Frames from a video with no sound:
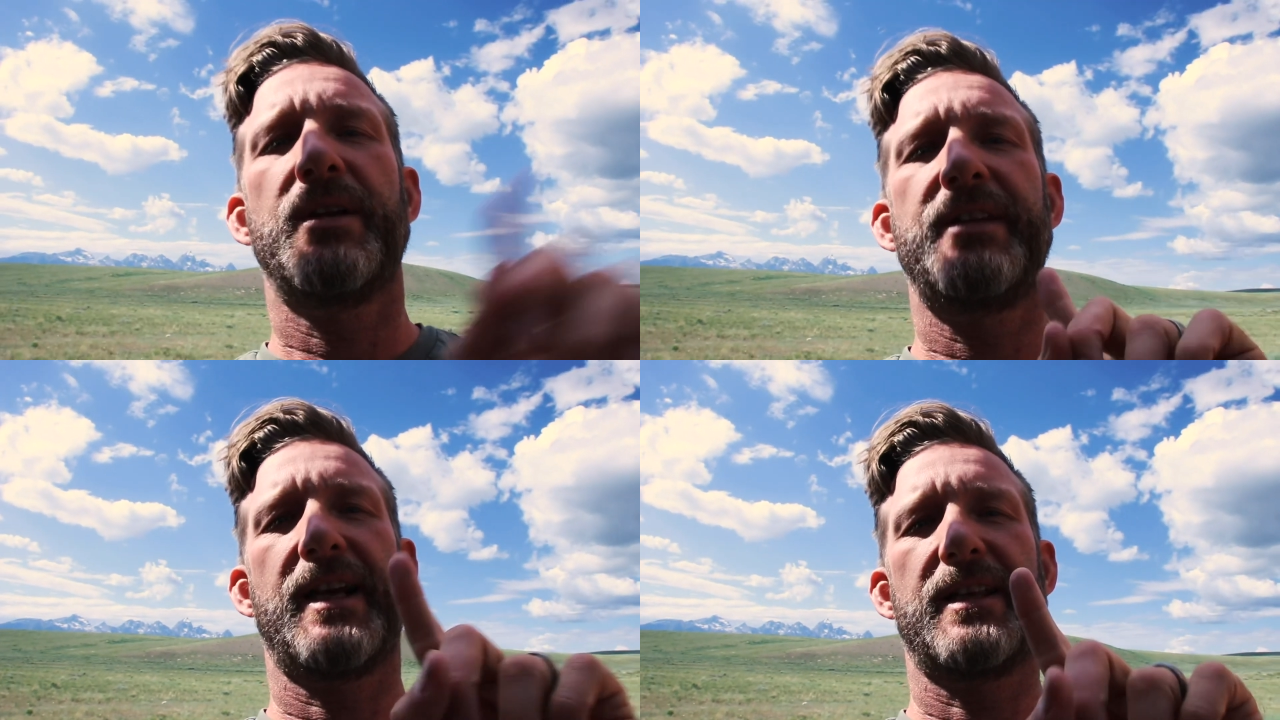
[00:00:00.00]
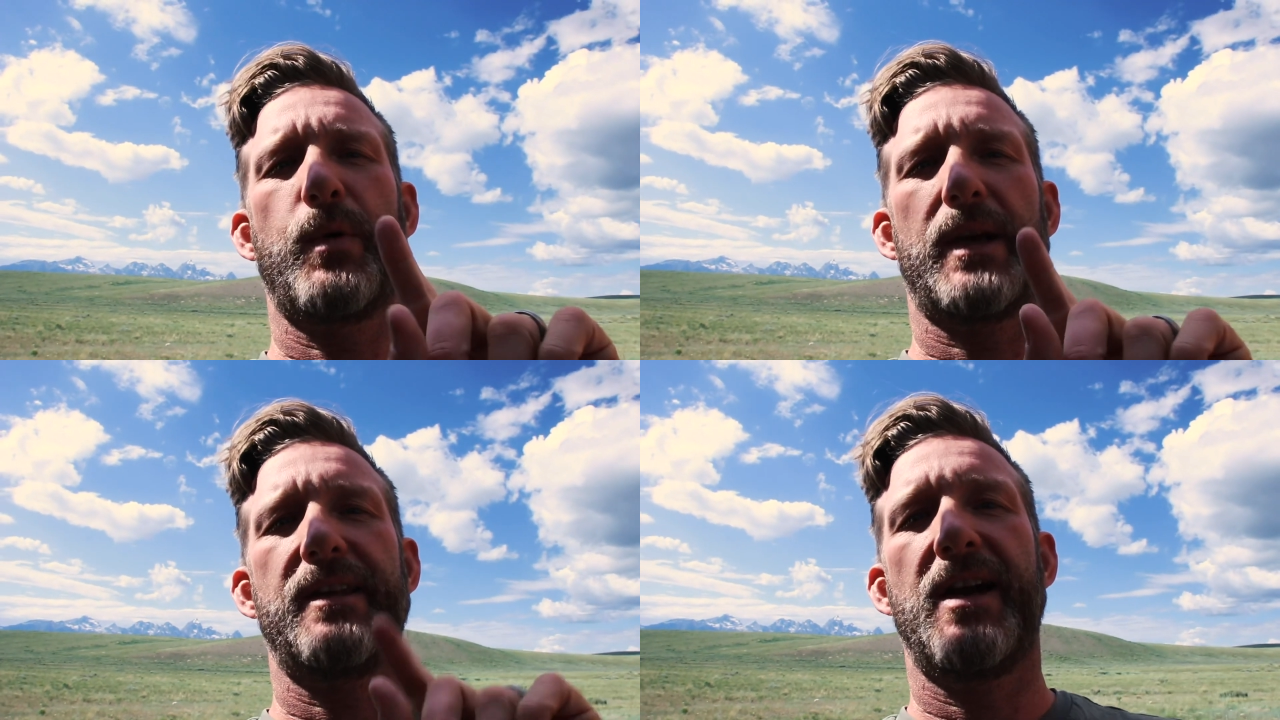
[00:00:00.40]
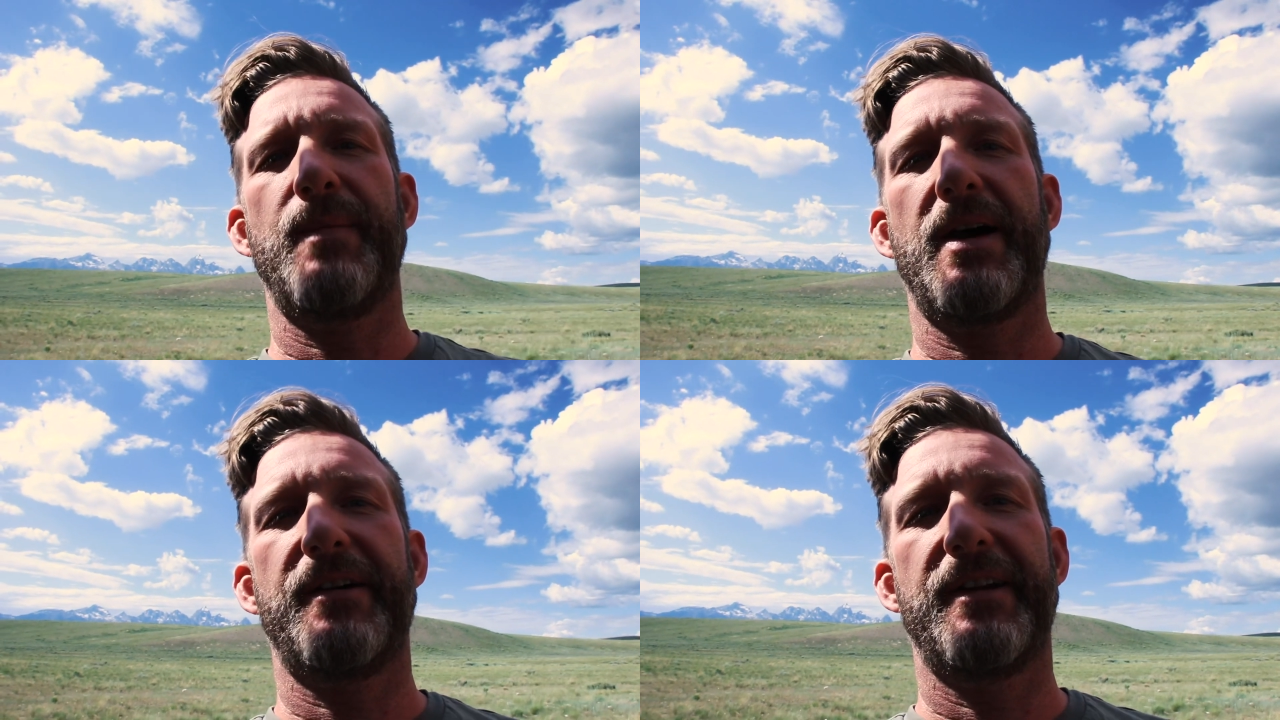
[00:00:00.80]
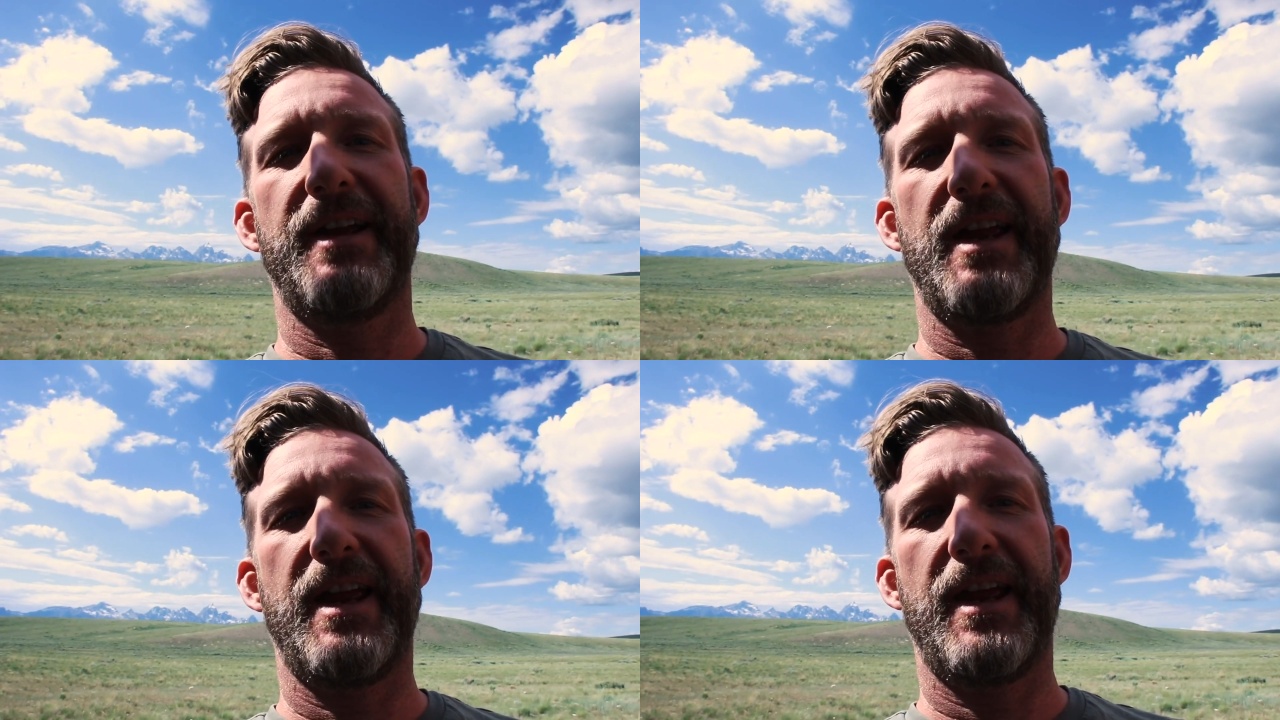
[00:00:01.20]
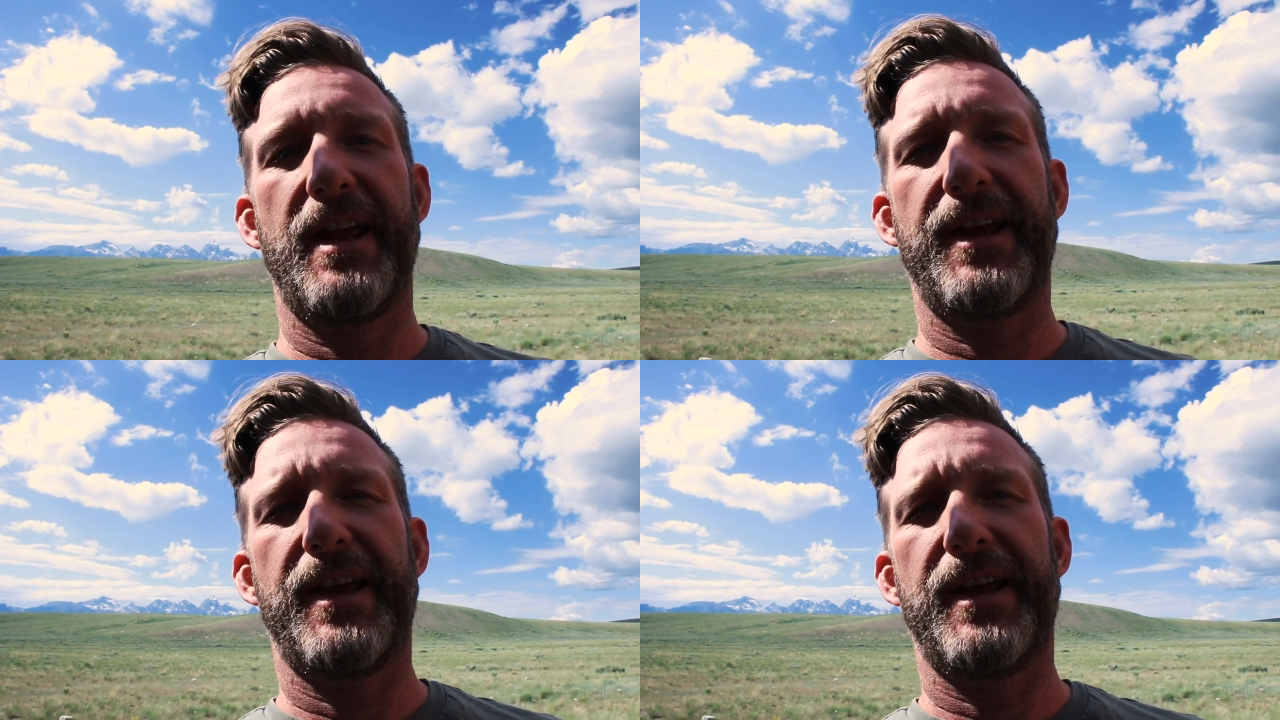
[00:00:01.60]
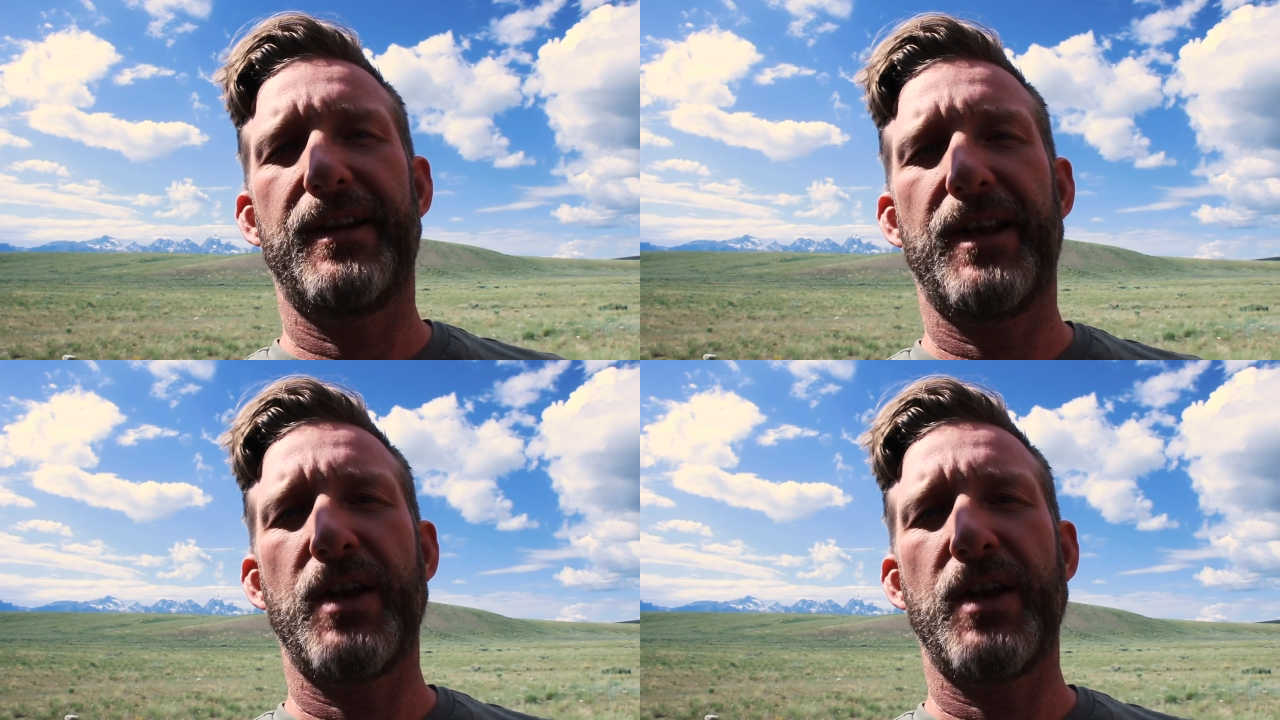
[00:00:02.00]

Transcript: want to take a quick time out and